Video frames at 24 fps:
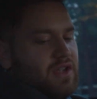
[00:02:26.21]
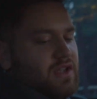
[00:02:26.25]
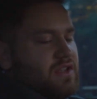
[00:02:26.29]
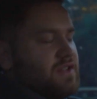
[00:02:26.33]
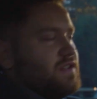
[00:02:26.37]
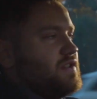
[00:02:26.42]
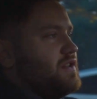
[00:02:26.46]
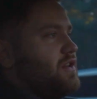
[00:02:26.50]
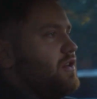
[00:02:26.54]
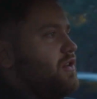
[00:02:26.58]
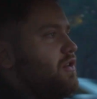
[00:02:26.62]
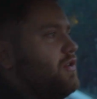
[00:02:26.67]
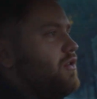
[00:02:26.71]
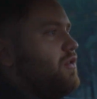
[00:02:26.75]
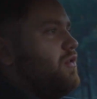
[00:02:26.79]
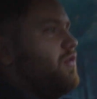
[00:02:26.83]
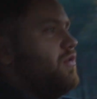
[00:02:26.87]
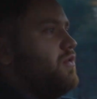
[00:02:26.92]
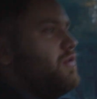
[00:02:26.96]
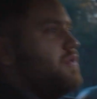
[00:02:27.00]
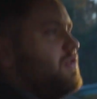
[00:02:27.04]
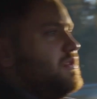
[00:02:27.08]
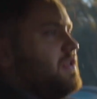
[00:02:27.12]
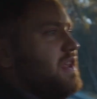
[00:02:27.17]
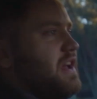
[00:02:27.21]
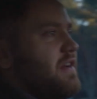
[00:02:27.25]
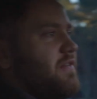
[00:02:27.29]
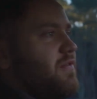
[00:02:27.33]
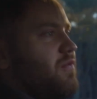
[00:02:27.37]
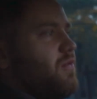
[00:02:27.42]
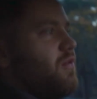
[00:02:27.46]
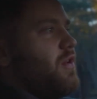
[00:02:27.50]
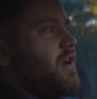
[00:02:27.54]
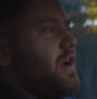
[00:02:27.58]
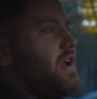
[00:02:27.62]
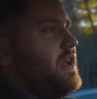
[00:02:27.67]
So left,
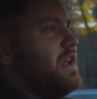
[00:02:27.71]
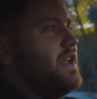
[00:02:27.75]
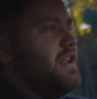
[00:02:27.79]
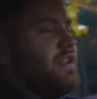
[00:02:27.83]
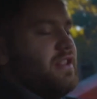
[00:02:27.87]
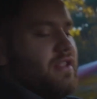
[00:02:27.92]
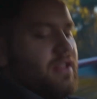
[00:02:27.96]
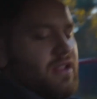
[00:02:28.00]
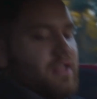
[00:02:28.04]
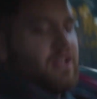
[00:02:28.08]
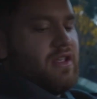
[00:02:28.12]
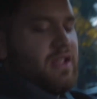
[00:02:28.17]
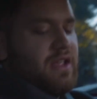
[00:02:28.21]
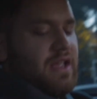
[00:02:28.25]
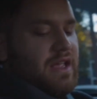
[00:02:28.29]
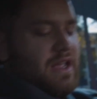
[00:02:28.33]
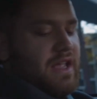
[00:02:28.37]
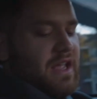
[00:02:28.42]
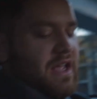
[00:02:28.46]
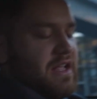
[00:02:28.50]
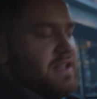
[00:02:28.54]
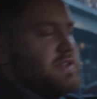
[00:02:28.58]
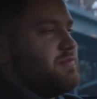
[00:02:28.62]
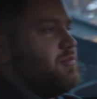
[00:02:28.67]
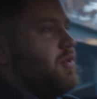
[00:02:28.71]
right, it's